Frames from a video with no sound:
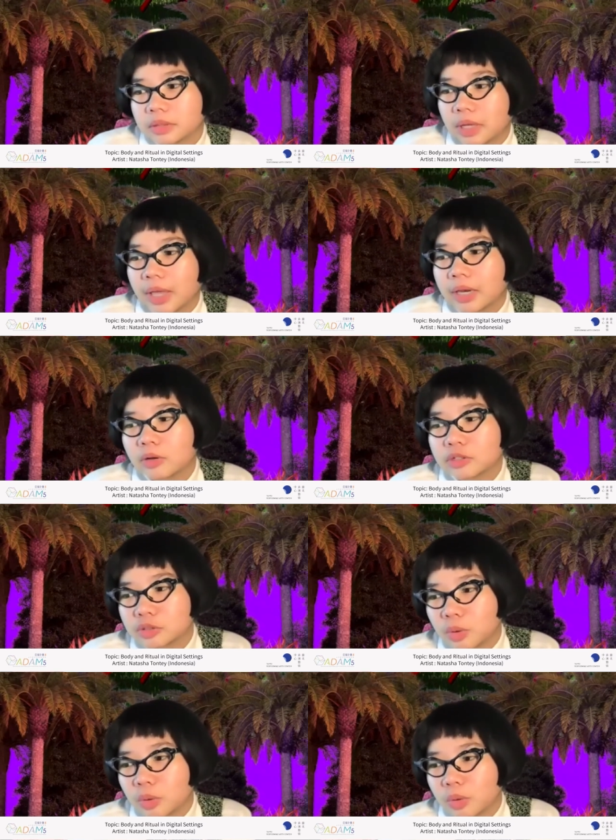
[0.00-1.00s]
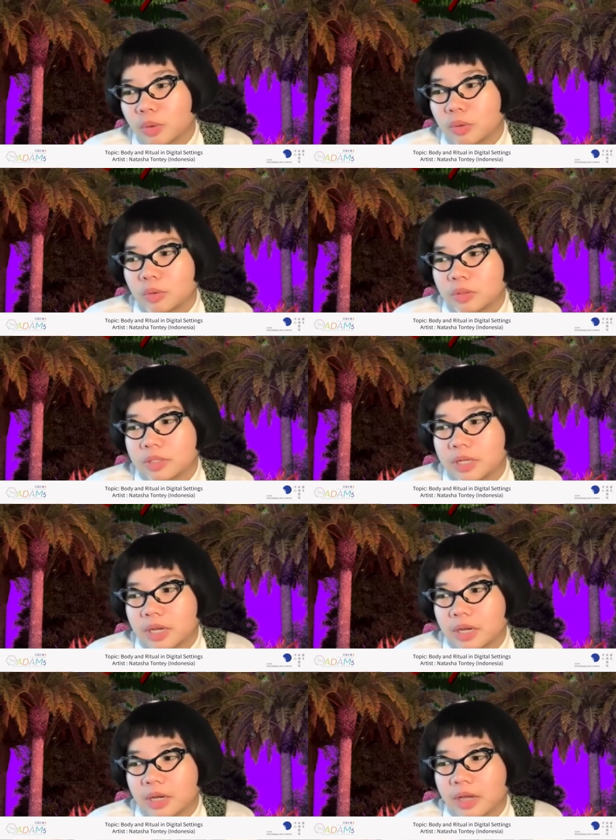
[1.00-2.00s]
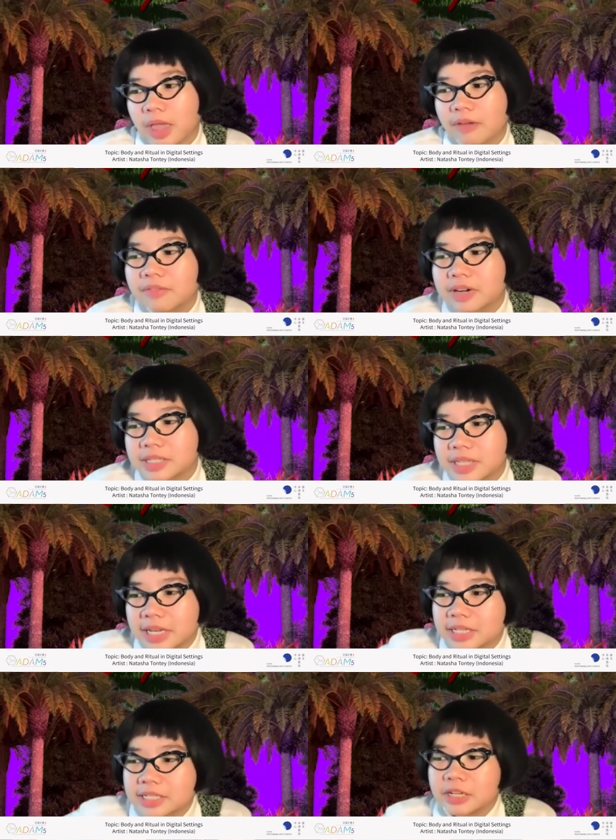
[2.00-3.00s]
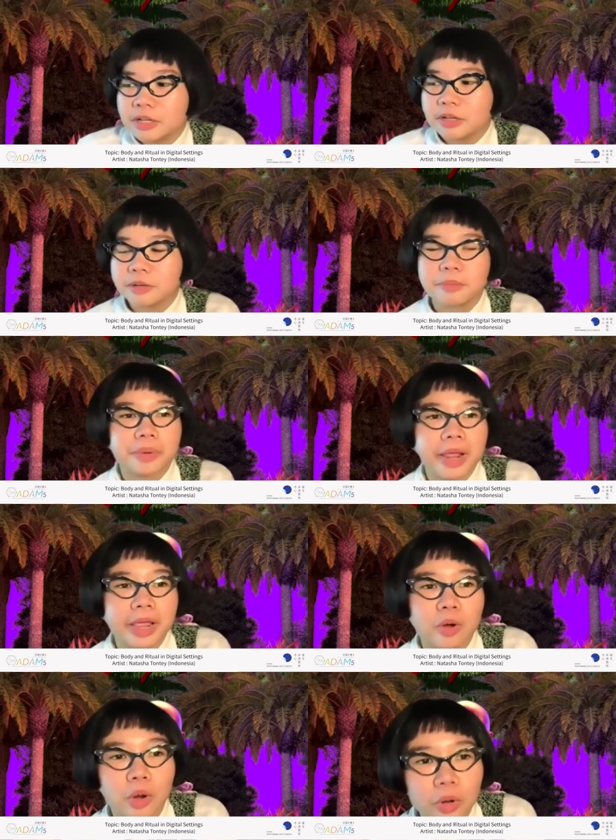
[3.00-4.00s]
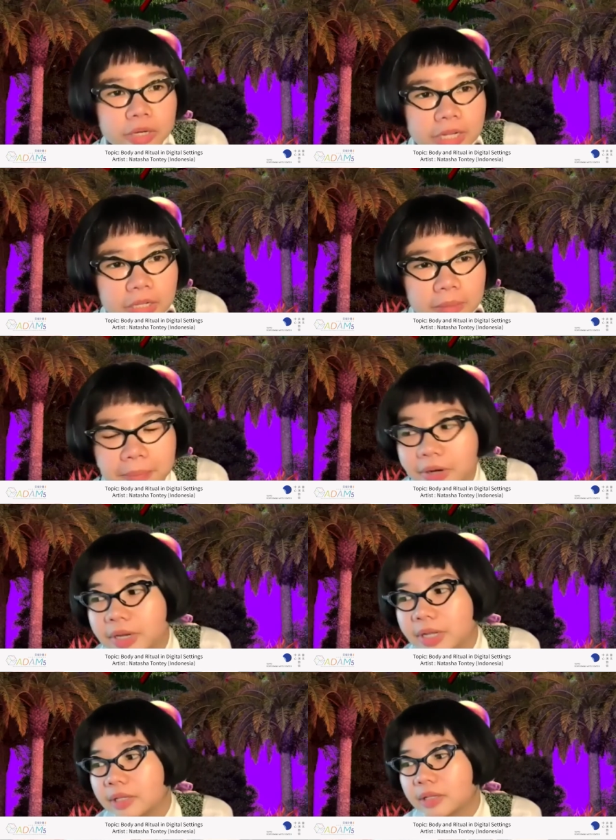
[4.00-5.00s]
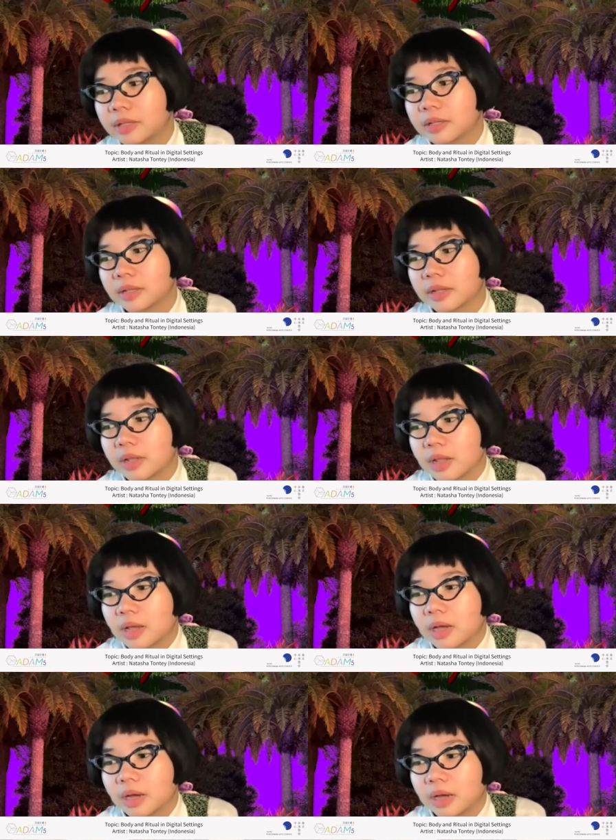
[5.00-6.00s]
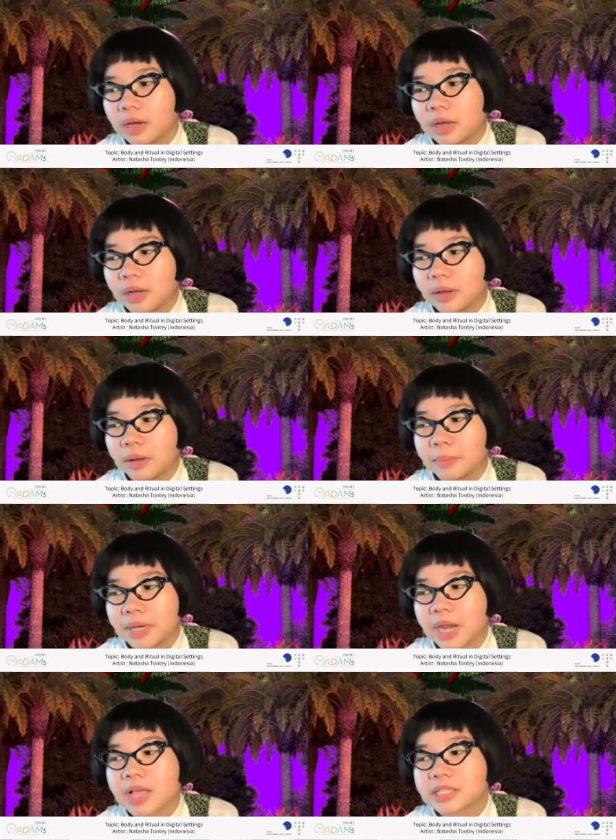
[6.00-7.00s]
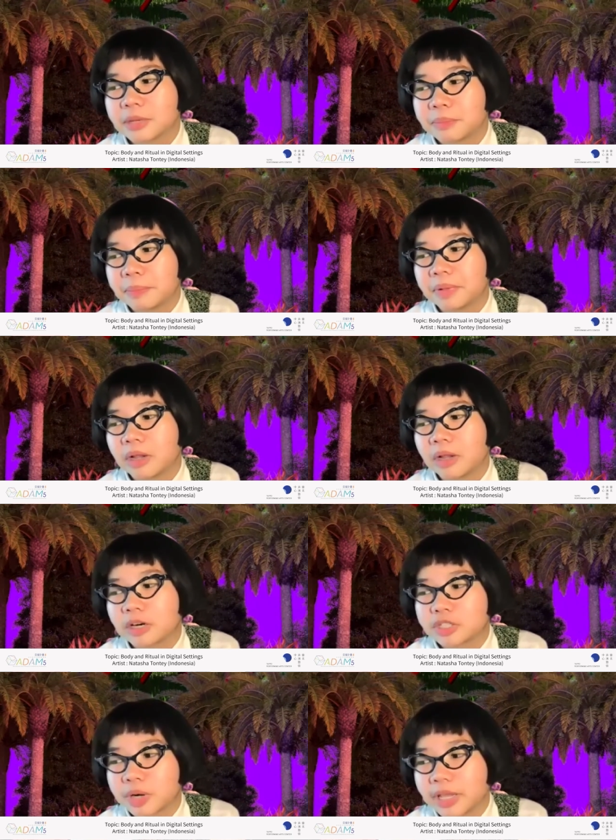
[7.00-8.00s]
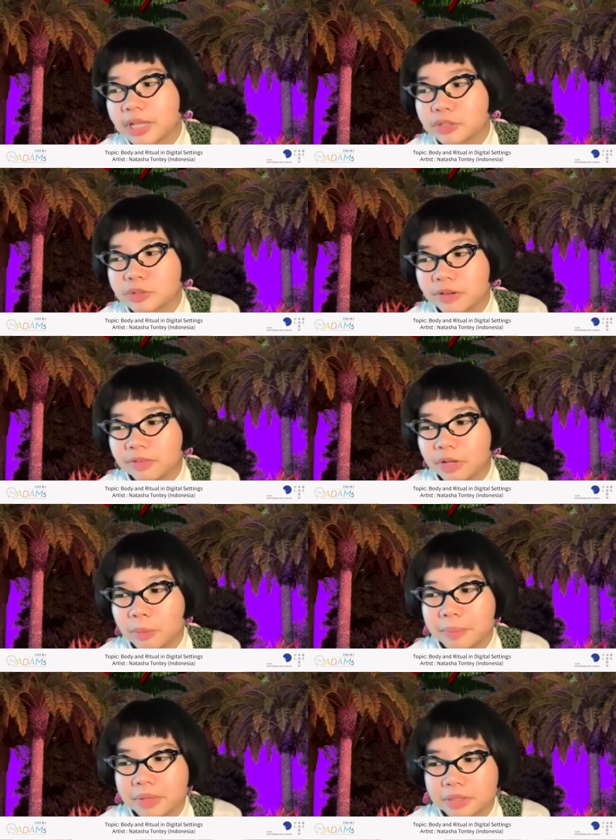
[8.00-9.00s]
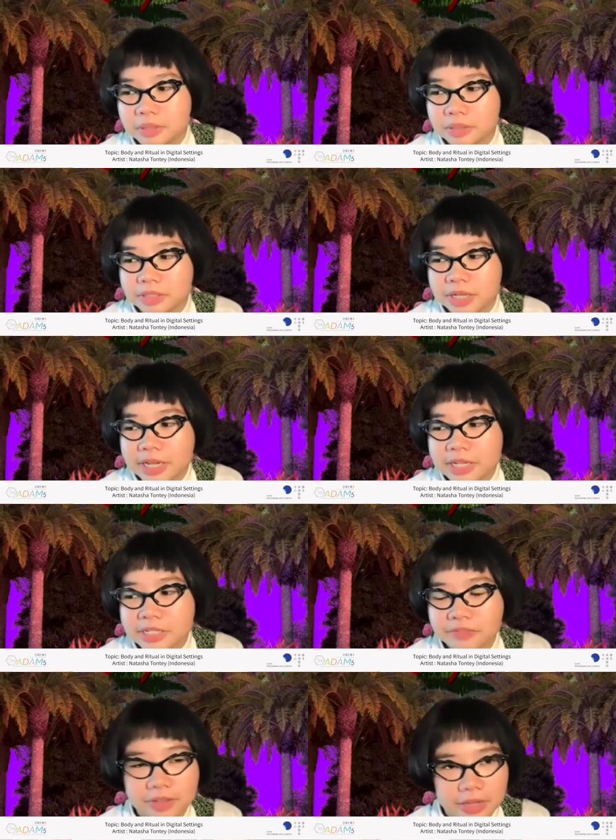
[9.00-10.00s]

and also ever since the pre-colonial period, Minahasan people are trying to develop scientific